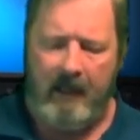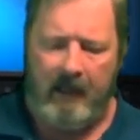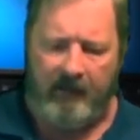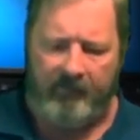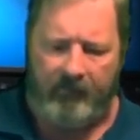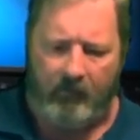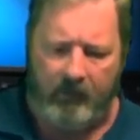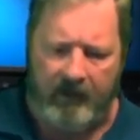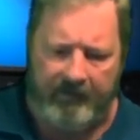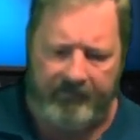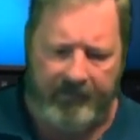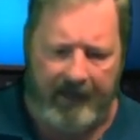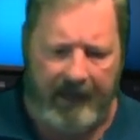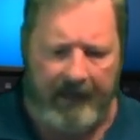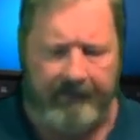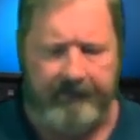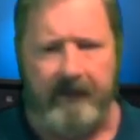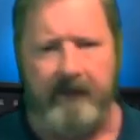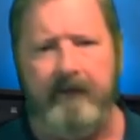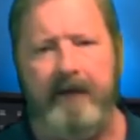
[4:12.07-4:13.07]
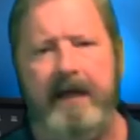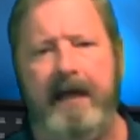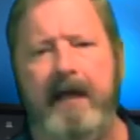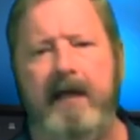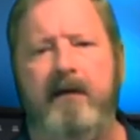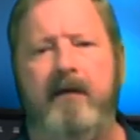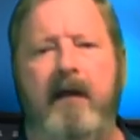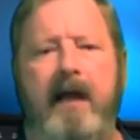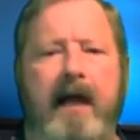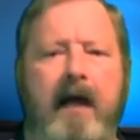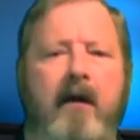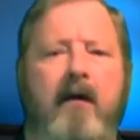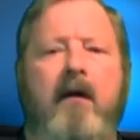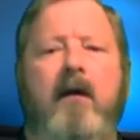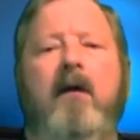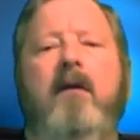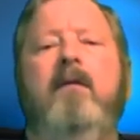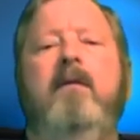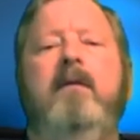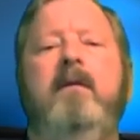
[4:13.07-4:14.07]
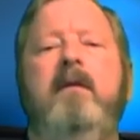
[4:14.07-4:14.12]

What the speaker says: A 45-degree angle arrow